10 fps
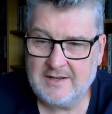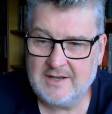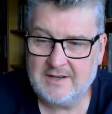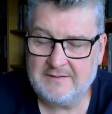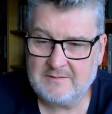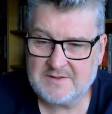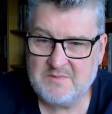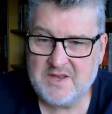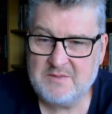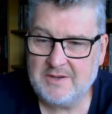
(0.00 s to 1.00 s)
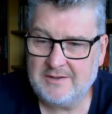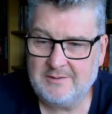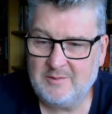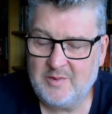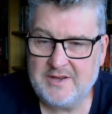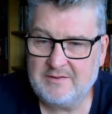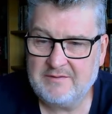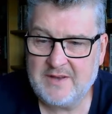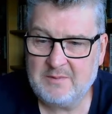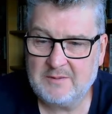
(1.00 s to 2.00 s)
if it was me being weak and
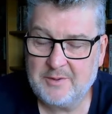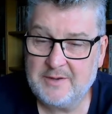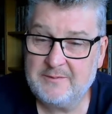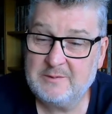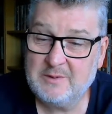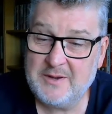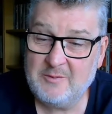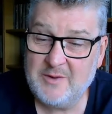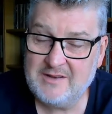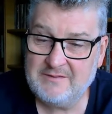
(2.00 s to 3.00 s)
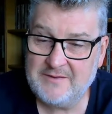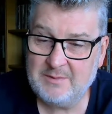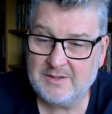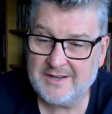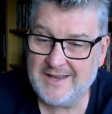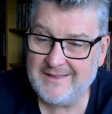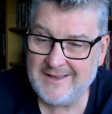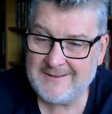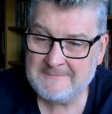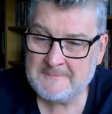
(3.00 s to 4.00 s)
feeble. But if we were being weak and feeble together,